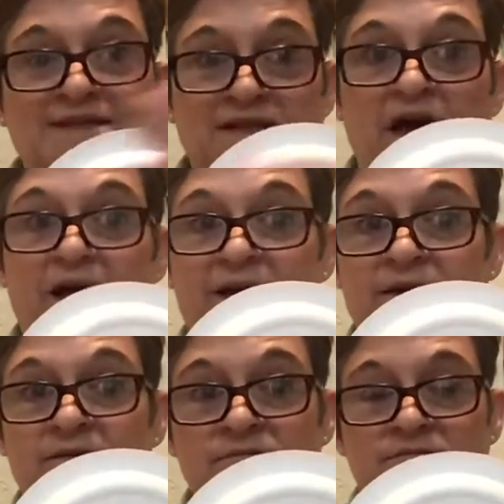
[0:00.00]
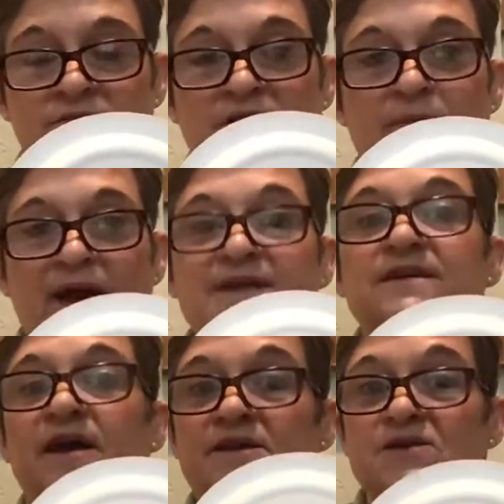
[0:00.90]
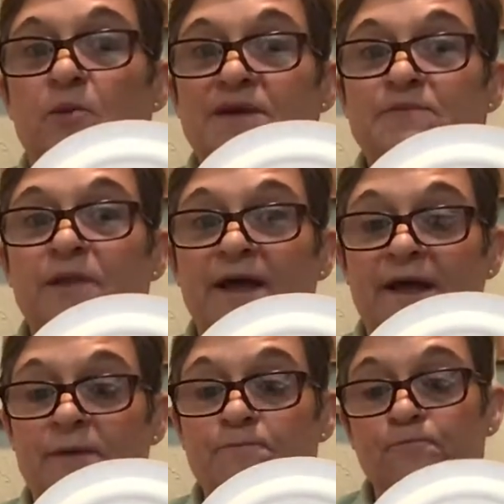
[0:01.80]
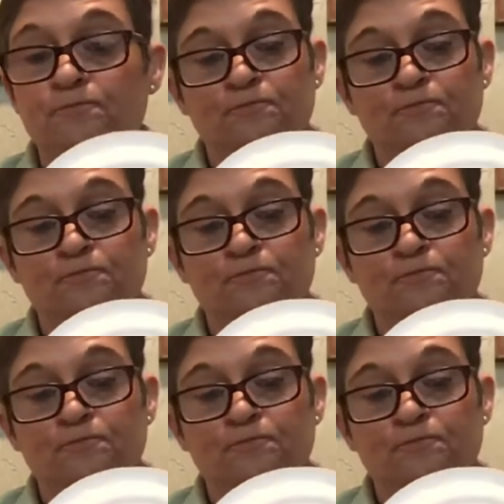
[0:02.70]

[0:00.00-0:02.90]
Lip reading: side. The back side is always plain.